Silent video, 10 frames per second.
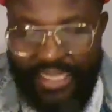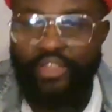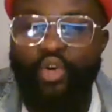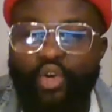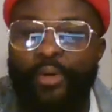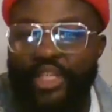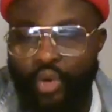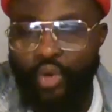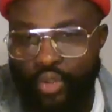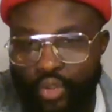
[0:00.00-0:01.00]
nobody's
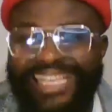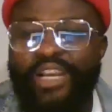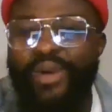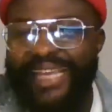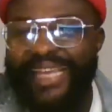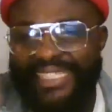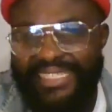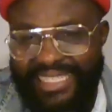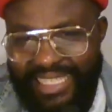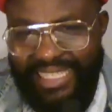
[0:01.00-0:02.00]
going to. He will get
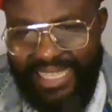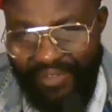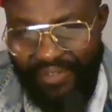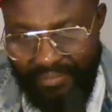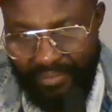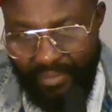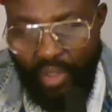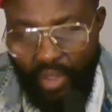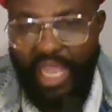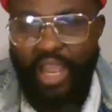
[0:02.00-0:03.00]
67.
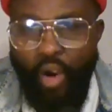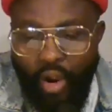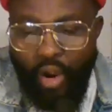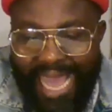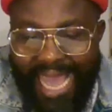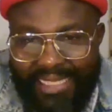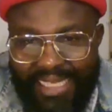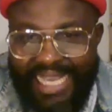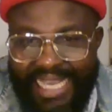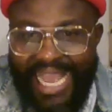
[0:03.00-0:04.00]
Unless
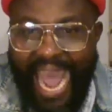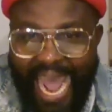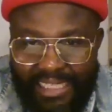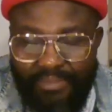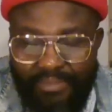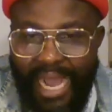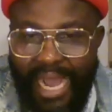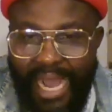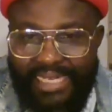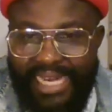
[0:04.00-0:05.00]
he add
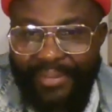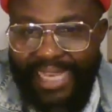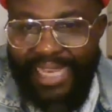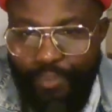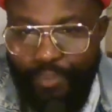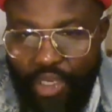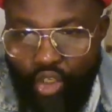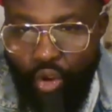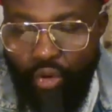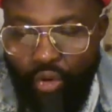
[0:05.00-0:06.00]
Mazi Nnamdi Kanu picture,
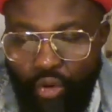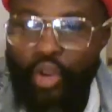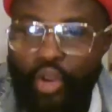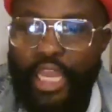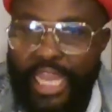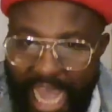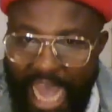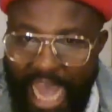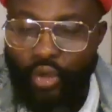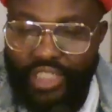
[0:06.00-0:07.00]
he add
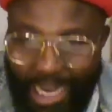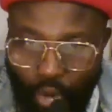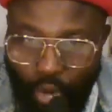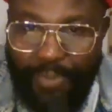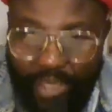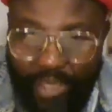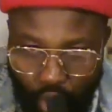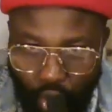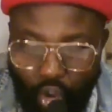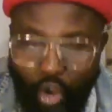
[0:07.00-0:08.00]
Osakome picture,
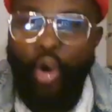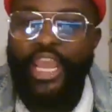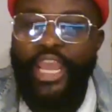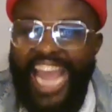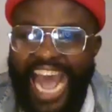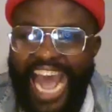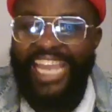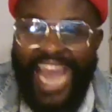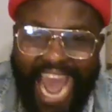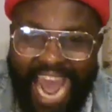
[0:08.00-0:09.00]
he
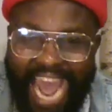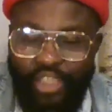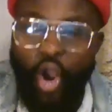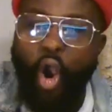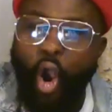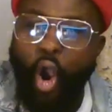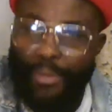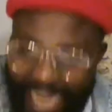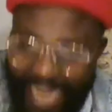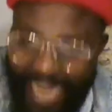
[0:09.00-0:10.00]
add
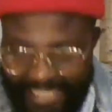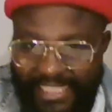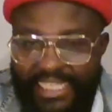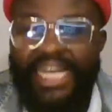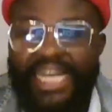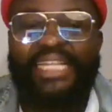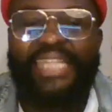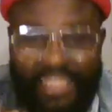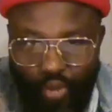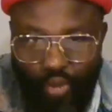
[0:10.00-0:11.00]
update.
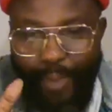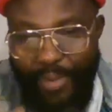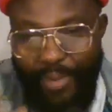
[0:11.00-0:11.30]
That is when people will